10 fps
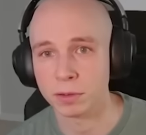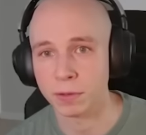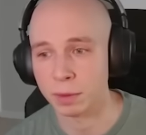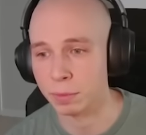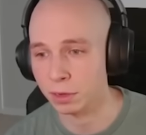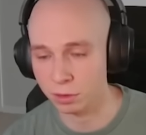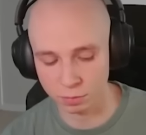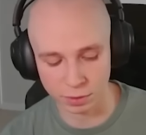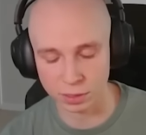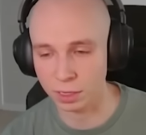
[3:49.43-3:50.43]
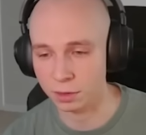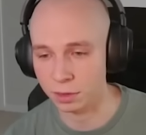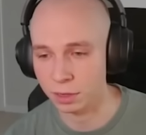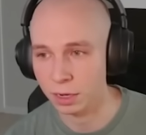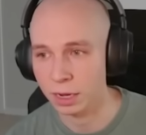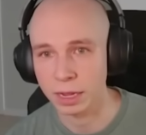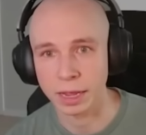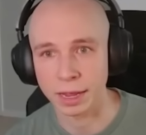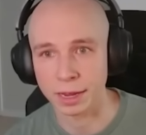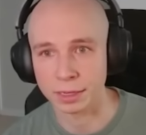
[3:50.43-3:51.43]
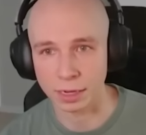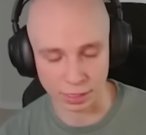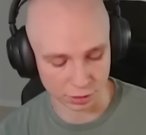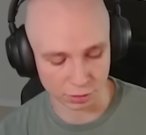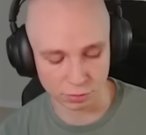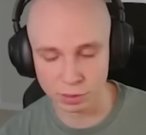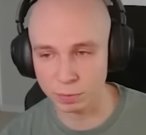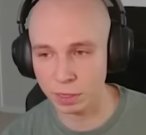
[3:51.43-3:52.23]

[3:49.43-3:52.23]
to fight mid a little bit together, and as soon as